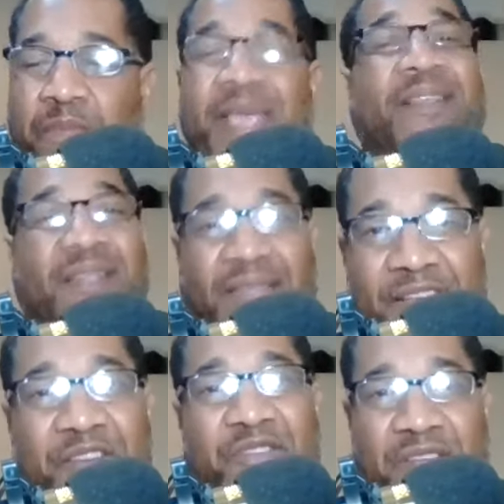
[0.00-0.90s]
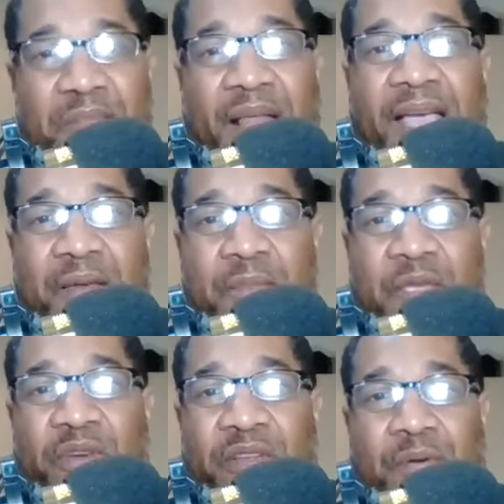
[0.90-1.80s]
picks leaders in the Black
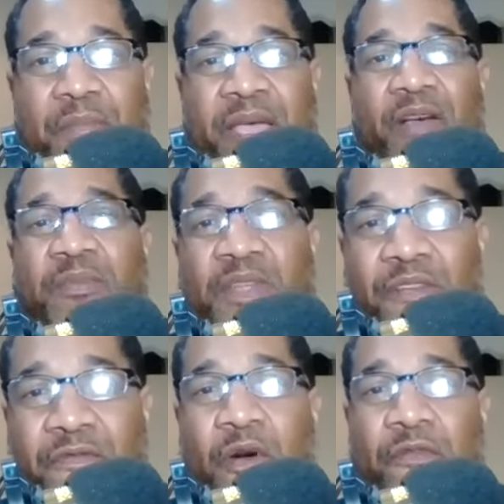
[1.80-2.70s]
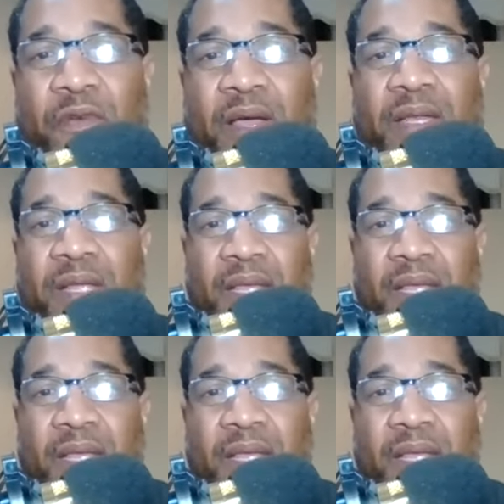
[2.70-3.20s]
community and propels them to the forefront?